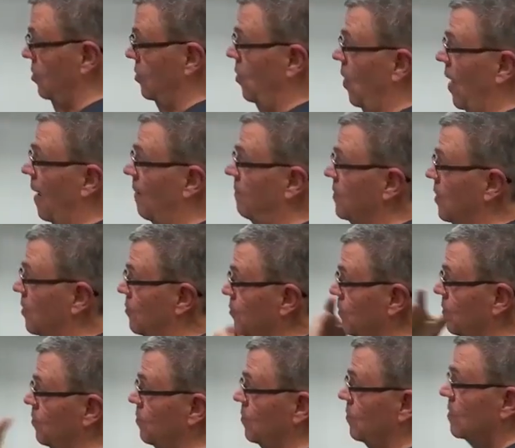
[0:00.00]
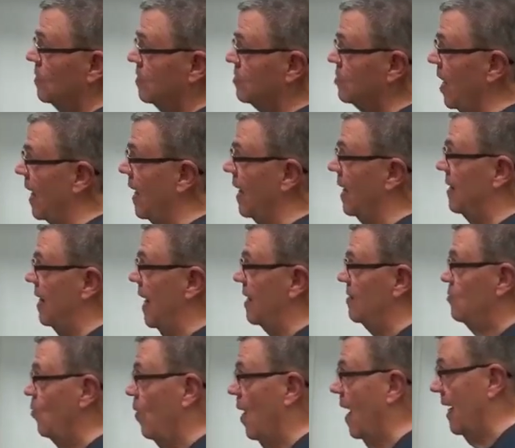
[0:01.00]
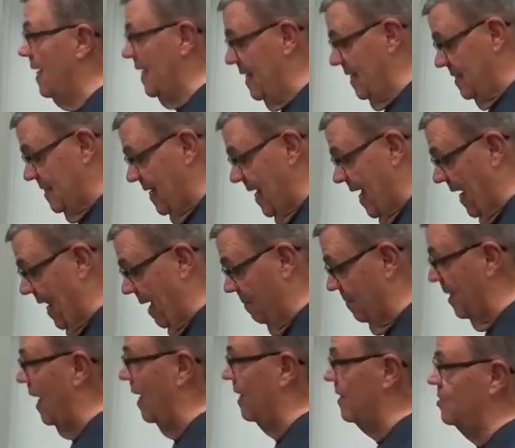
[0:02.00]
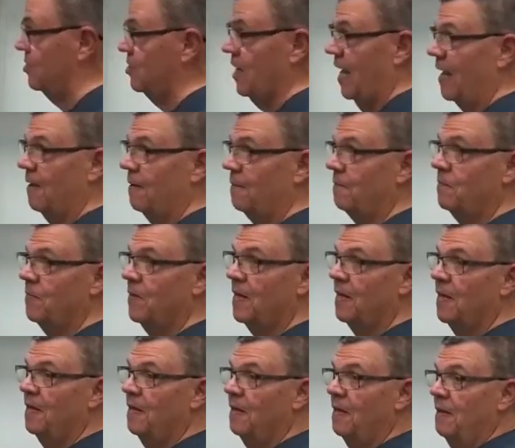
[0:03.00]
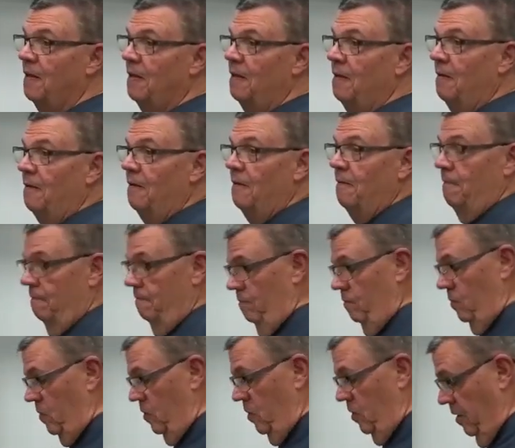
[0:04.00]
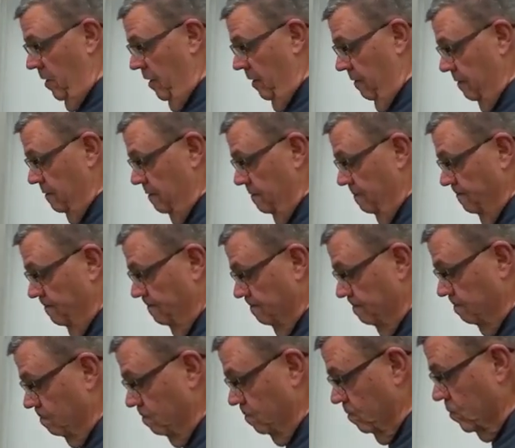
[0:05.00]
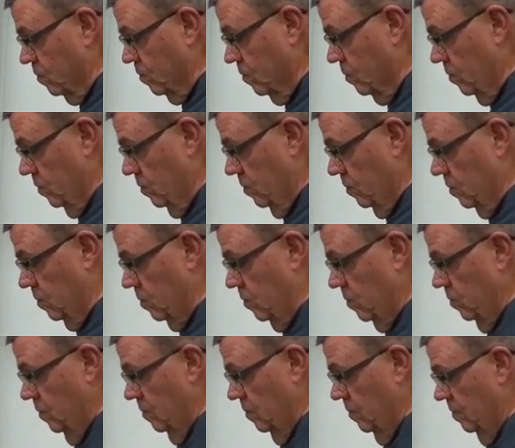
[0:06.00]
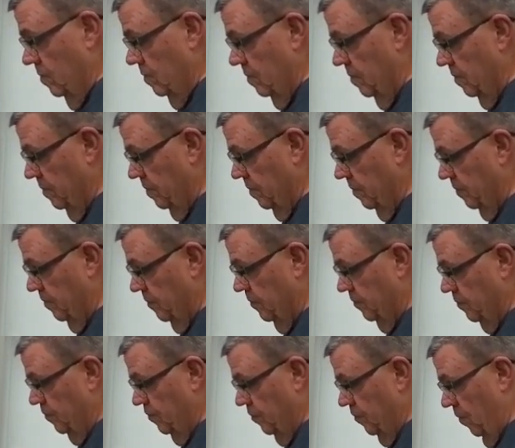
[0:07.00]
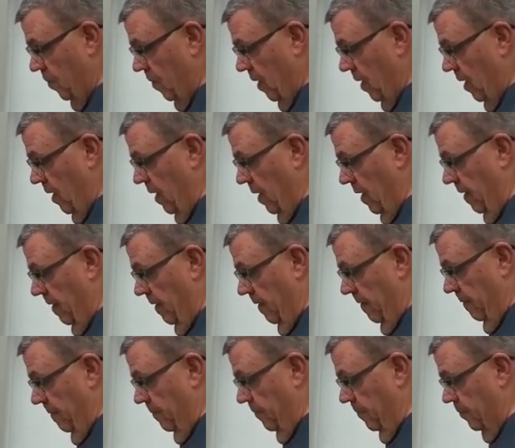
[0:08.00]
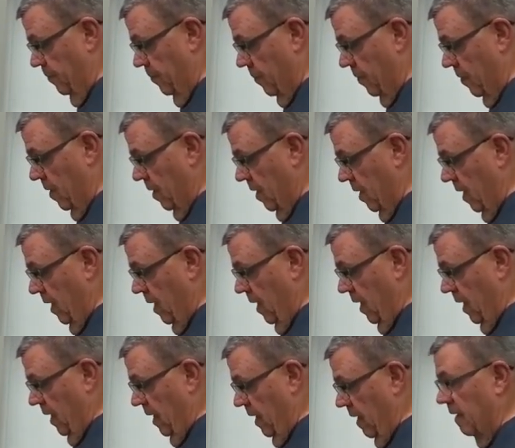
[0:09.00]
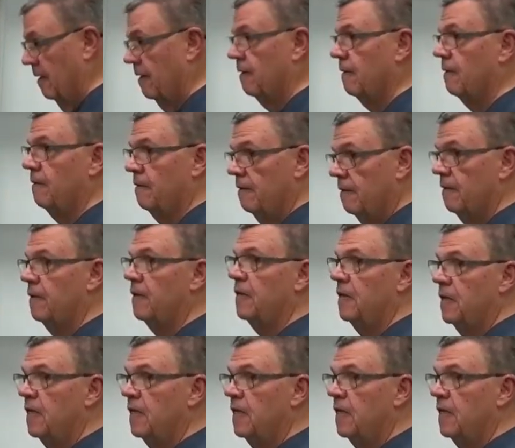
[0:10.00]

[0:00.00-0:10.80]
You know, I'm just saying that's why he said well, I'm no, not As ashamed. I read that scripture, I never had seen it. It says, For it What's the it there? That's the gospel message.